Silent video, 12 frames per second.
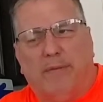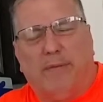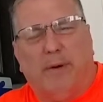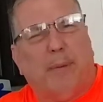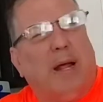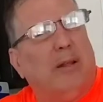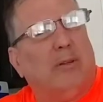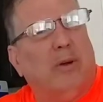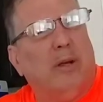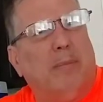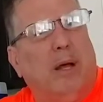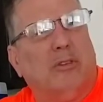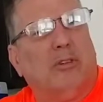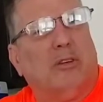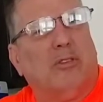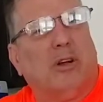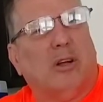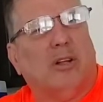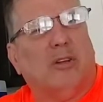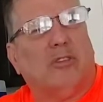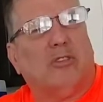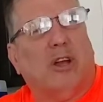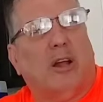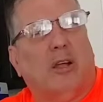for about 3 months I started to
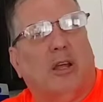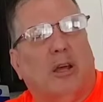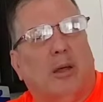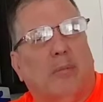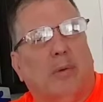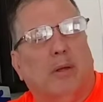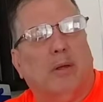study him.